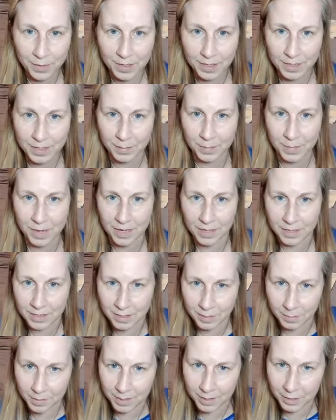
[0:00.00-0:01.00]
that's meant
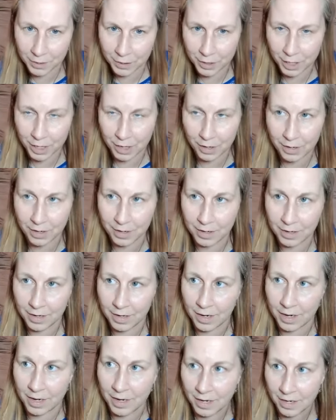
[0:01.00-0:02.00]
to be shared.
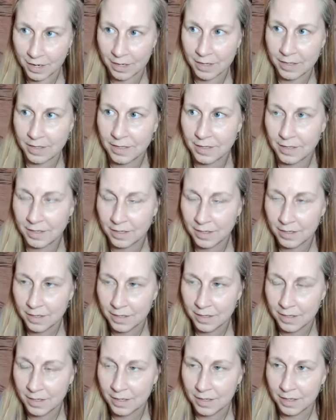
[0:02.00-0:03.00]
And
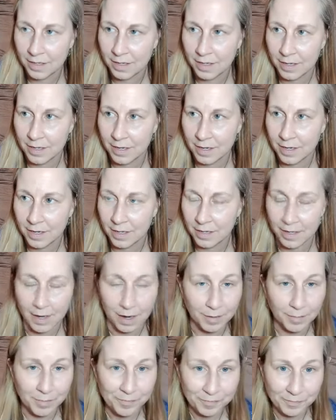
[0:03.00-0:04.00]
yeah,